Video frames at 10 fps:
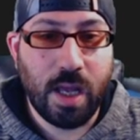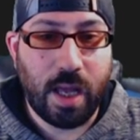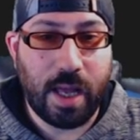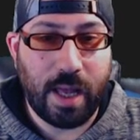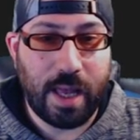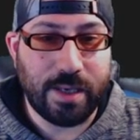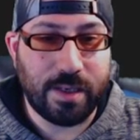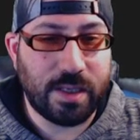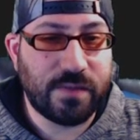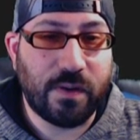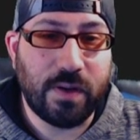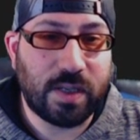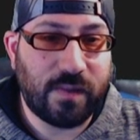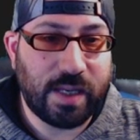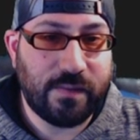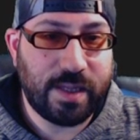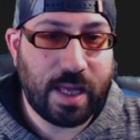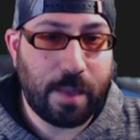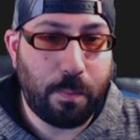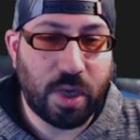And it's very unlikely
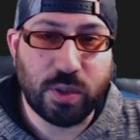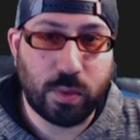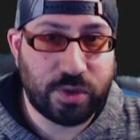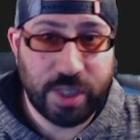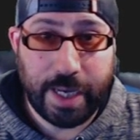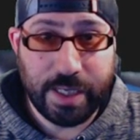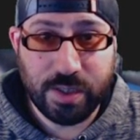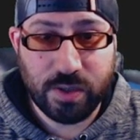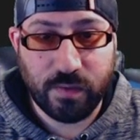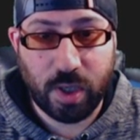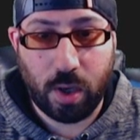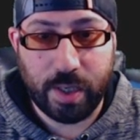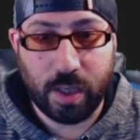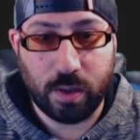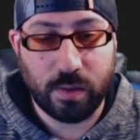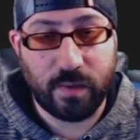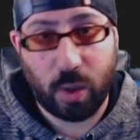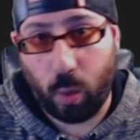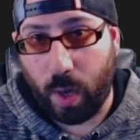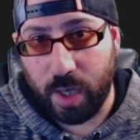that much will change regarding the
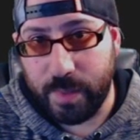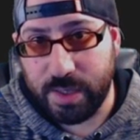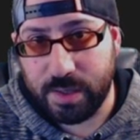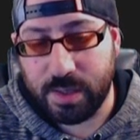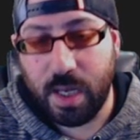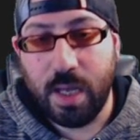requirements.